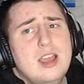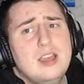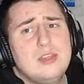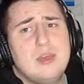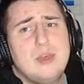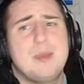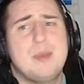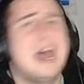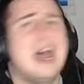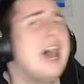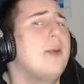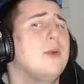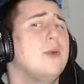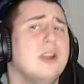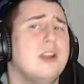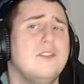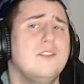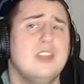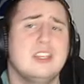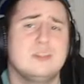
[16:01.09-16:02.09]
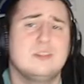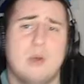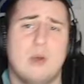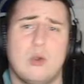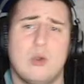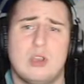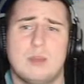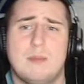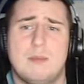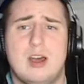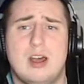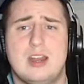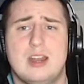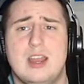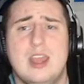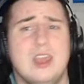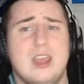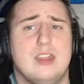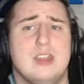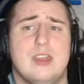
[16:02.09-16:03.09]
the power of this Pokemon,
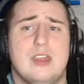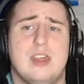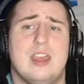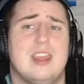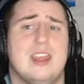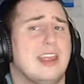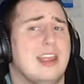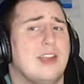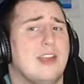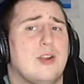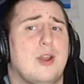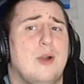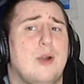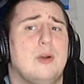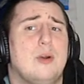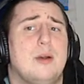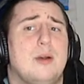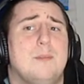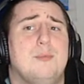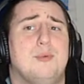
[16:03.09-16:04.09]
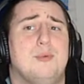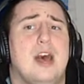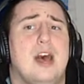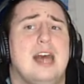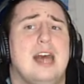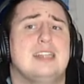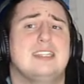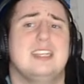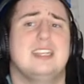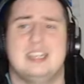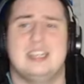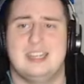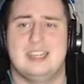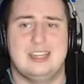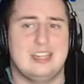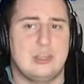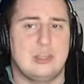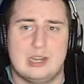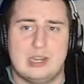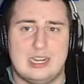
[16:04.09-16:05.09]
the hero, brought
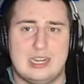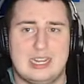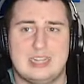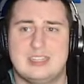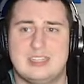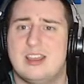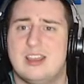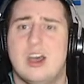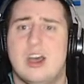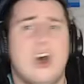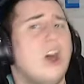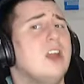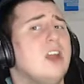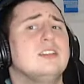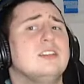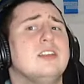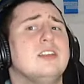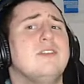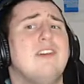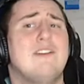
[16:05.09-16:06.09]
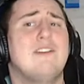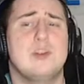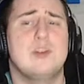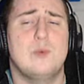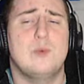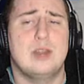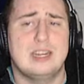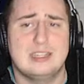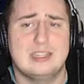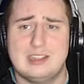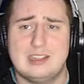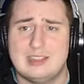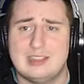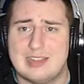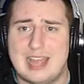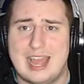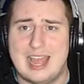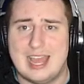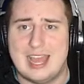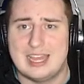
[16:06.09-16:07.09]
unity to the hearts of everyone in the
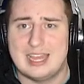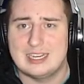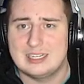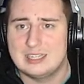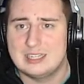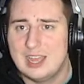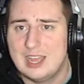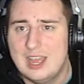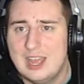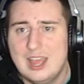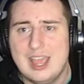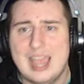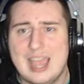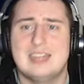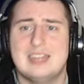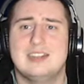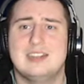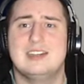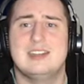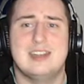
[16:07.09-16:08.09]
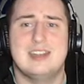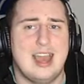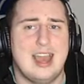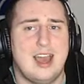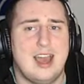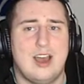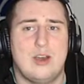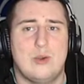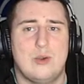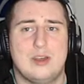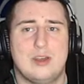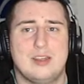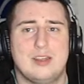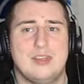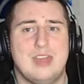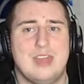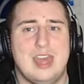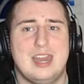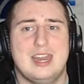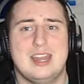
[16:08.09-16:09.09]
land. And now,
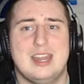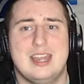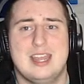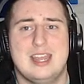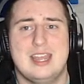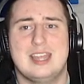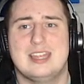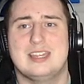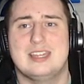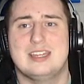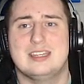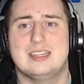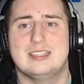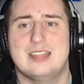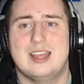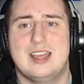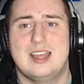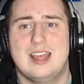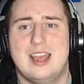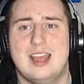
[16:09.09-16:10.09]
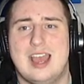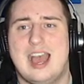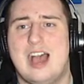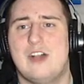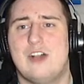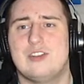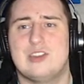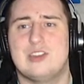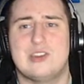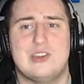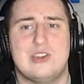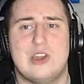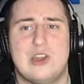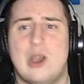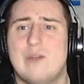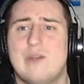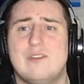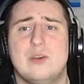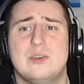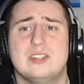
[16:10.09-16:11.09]
that is how
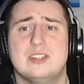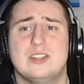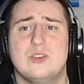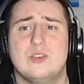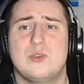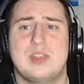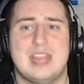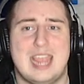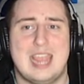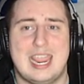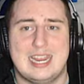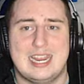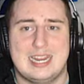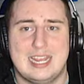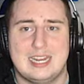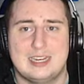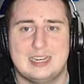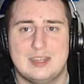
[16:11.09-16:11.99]
Unova was created.